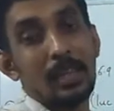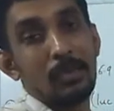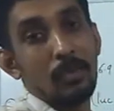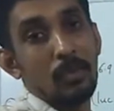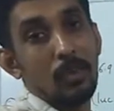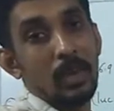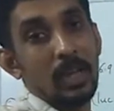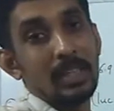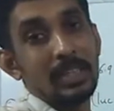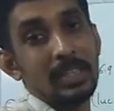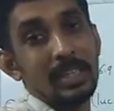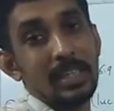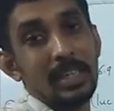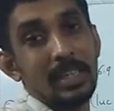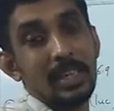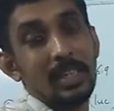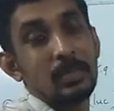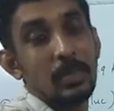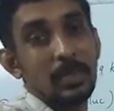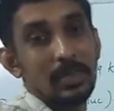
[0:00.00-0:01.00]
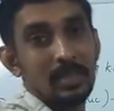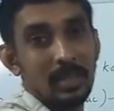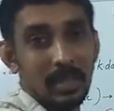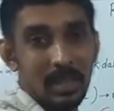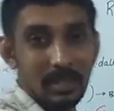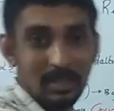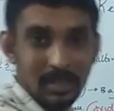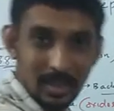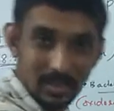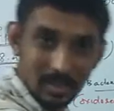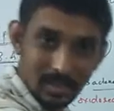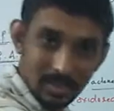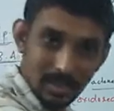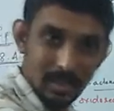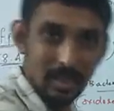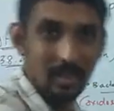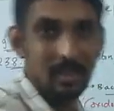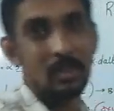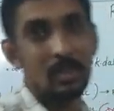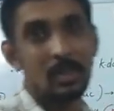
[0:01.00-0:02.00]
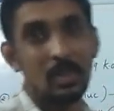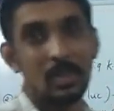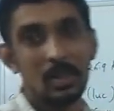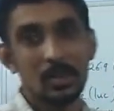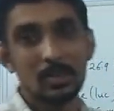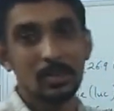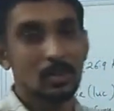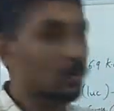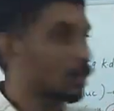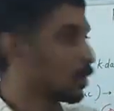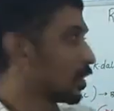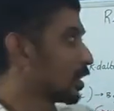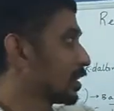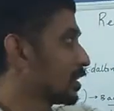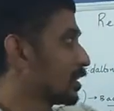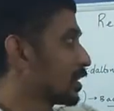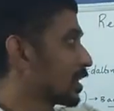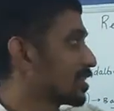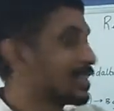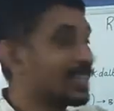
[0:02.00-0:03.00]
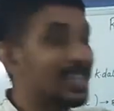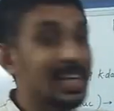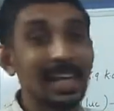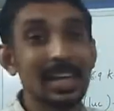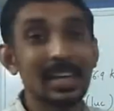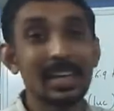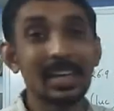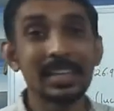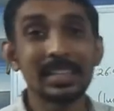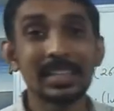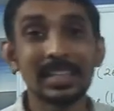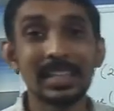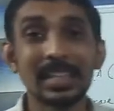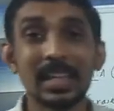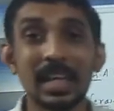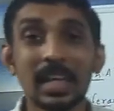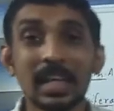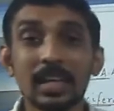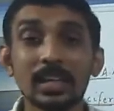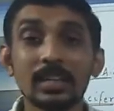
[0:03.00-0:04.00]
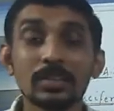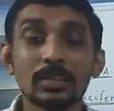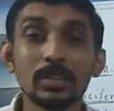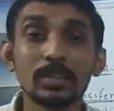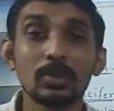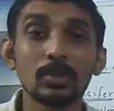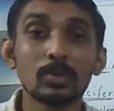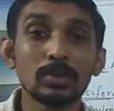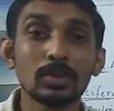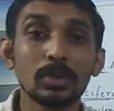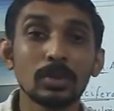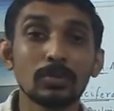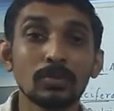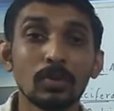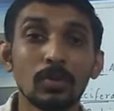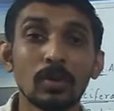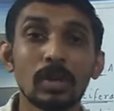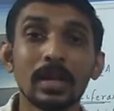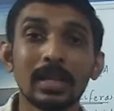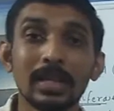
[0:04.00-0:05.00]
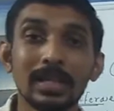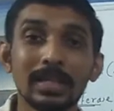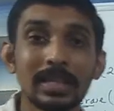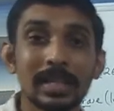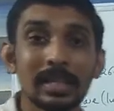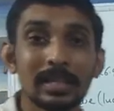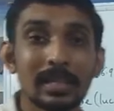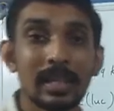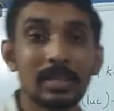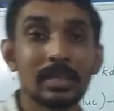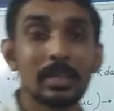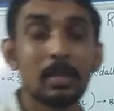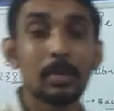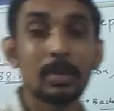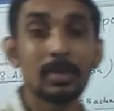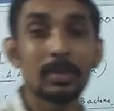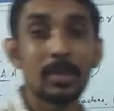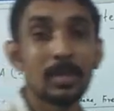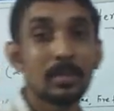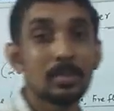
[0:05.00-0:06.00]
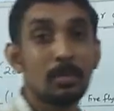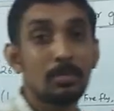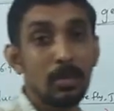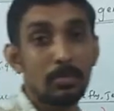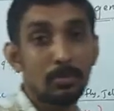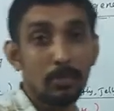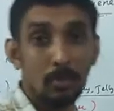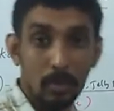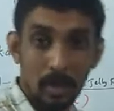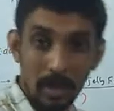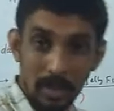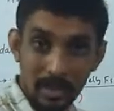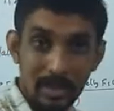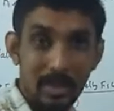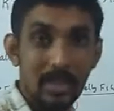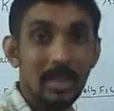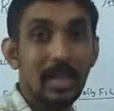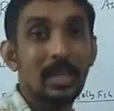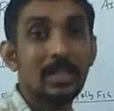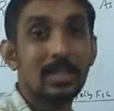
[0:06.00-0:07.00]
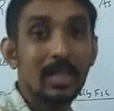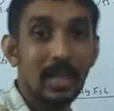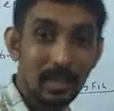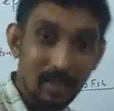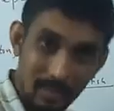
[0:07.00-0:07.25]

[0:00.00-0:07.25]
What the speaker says: foreign gene is present inside the cell. So here CAT gene is used for detecting the presence of a foreign gene inside the